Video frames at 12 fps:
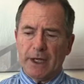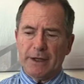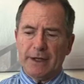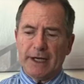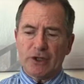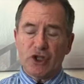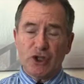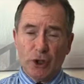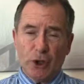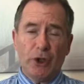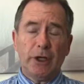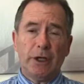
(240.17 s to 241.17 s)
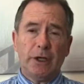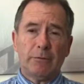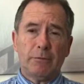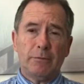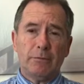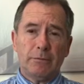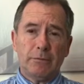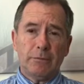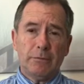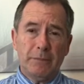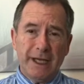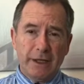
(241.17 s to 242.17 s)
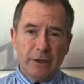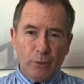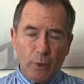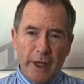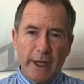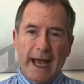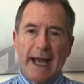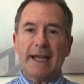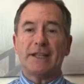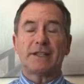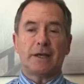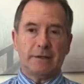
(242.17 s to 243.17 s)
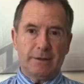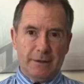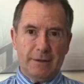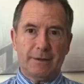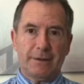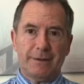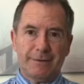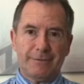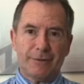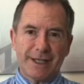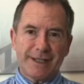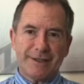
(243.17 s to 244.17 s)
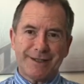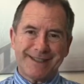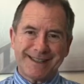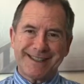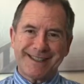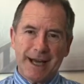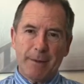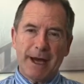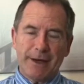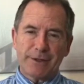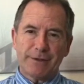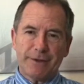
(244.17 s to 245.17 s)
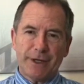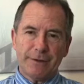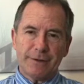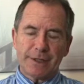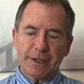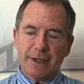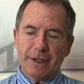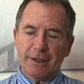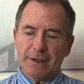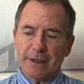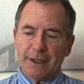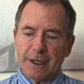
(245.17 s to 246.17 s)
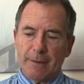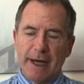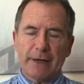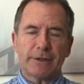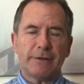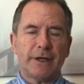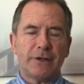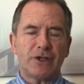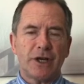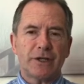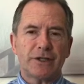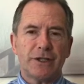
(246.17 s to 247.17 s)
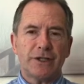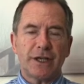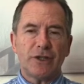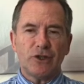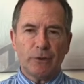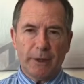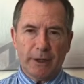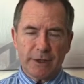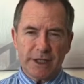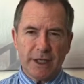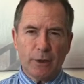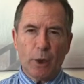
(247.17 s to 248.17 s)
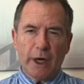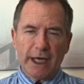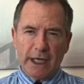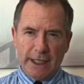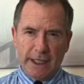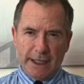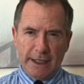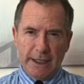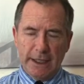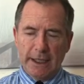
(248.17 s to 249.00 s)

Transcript: and that should mean that when as residents come out of those uh, come out of those junctions, they should be able to see quite clearly.